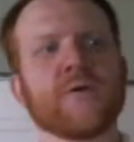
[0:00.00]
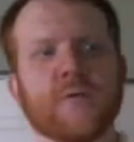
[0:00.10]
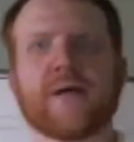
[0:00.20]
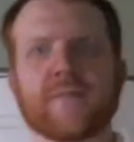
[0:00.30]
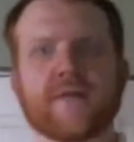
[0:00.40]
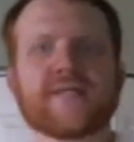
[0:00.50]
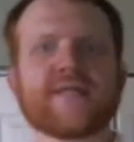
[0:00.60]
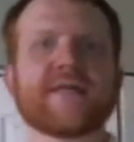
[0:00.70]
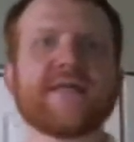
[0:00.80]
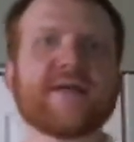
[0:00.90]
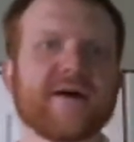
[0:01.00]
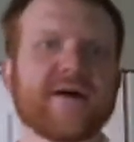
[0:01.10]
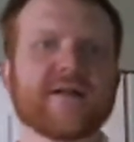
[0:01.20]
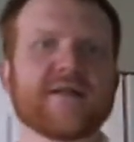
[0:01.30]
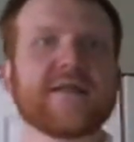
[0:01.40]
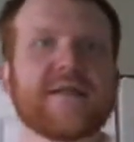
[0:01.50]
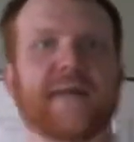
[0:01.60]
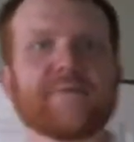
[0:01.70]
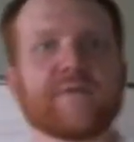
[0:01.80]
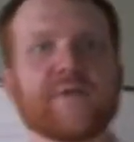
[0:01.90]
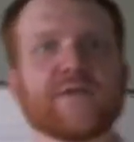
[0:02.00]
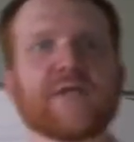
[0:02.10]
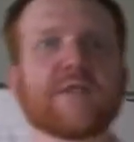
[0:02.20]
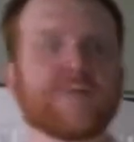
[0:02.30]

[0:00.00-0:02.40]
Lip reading: Well, there's a technique called adaptive music.